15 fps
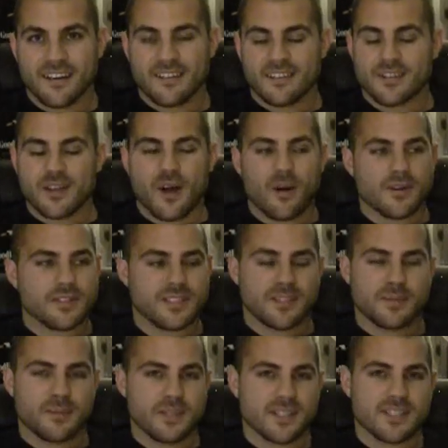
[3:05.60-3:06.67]
uh, there's always
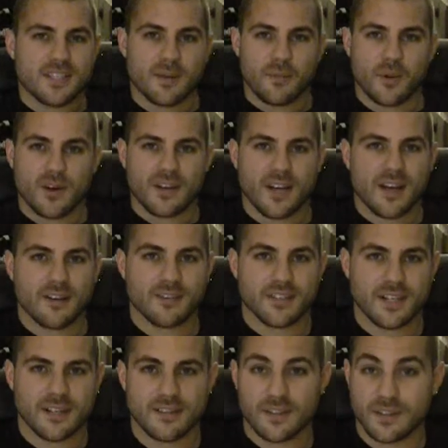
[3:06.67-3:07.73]
going to be someone
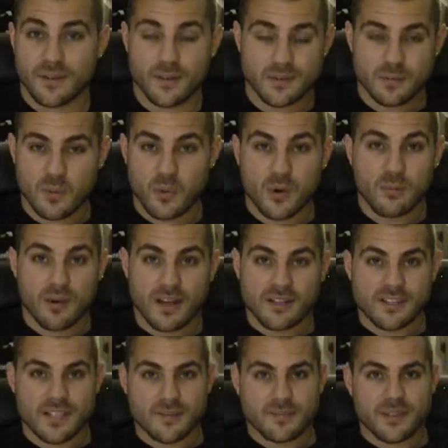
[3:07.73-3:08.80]
out there that knows more
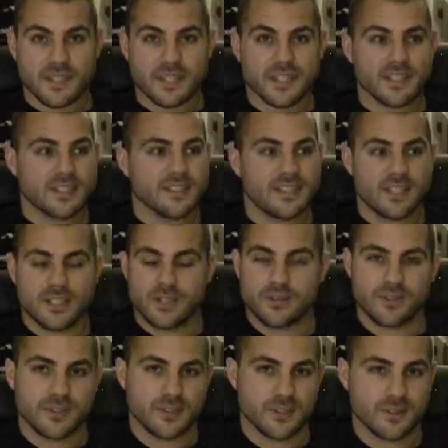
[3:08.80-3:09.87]
about something than
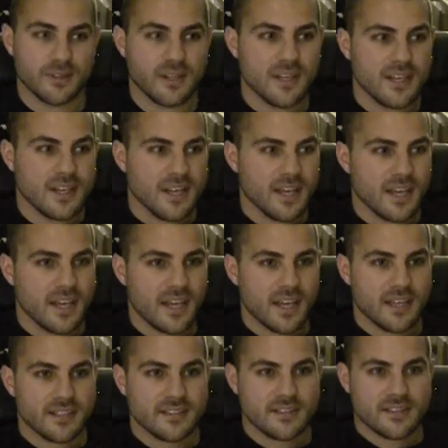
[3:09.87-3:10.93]
you do.
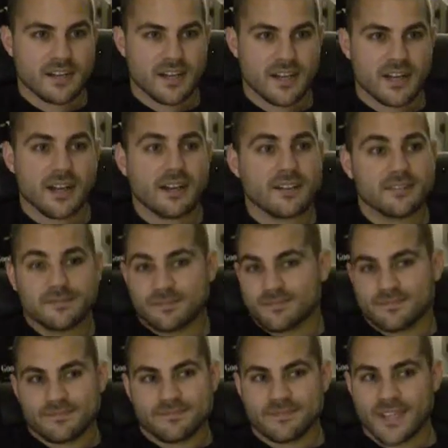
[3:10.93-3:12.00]
And uh,
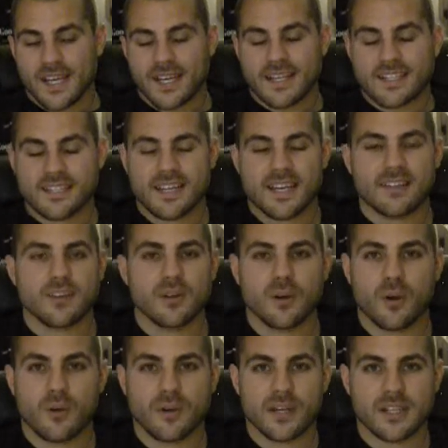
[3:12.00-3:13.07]
like I said, the
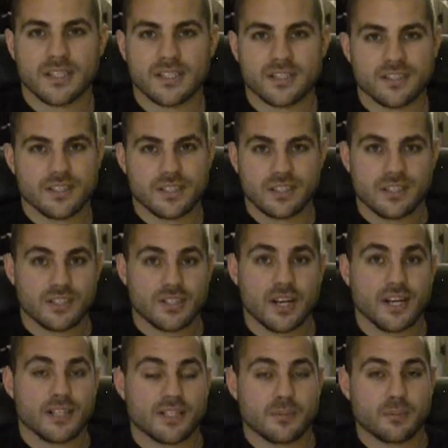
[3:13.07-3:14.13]
goal here is just to
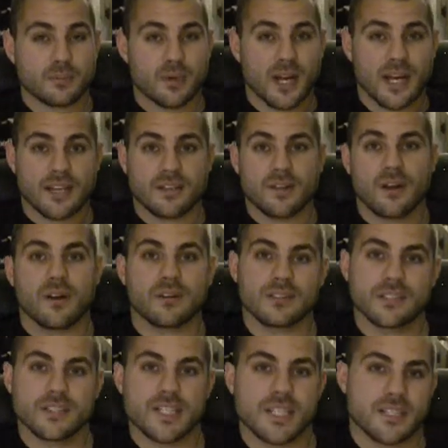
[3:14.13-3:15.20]
try to spread
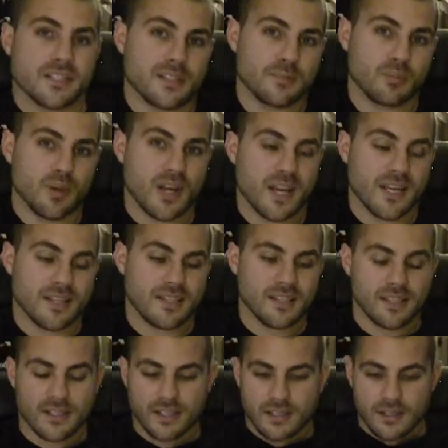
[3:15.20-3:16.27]
knowledge and spread
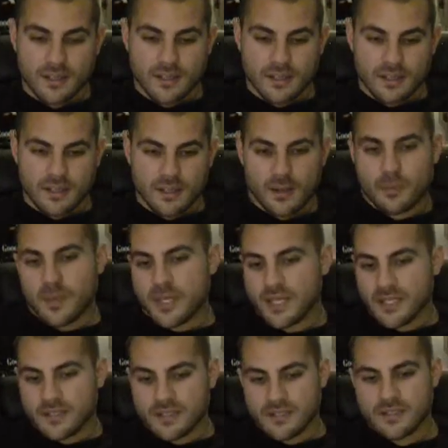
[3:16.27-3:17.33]
uh,
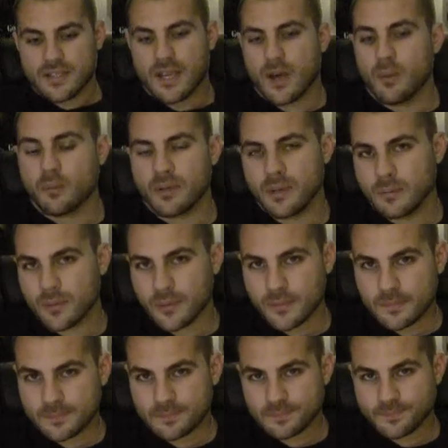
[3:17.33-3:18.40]
opinions to help
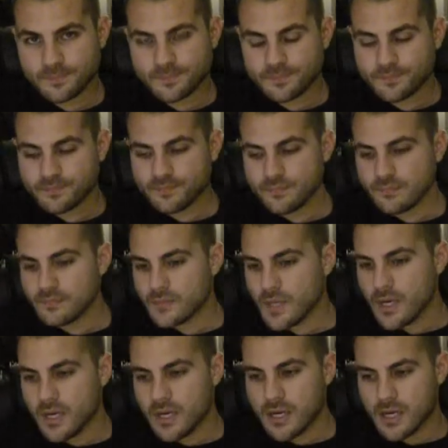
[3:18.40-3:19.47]
people.
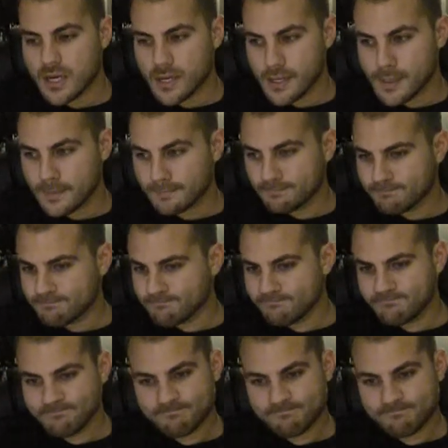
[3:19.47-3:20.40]
Um,